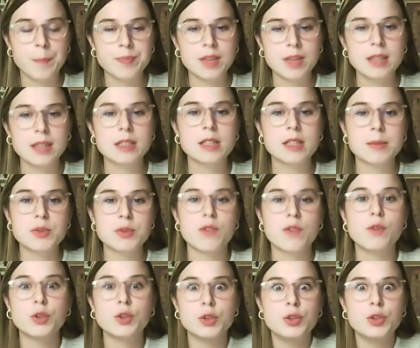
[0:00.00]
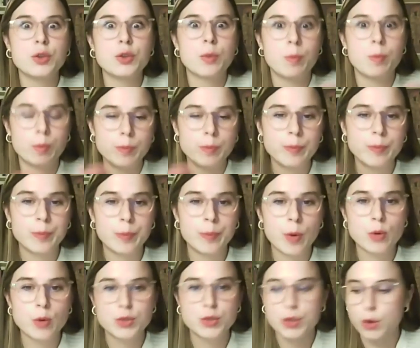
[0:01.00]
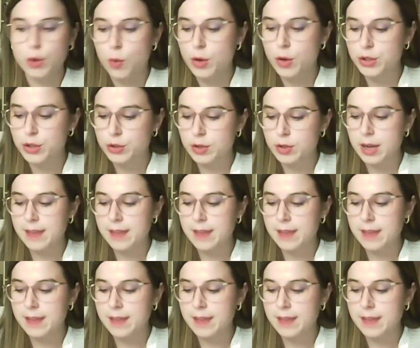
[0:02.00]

in the terms of what you're posing your question,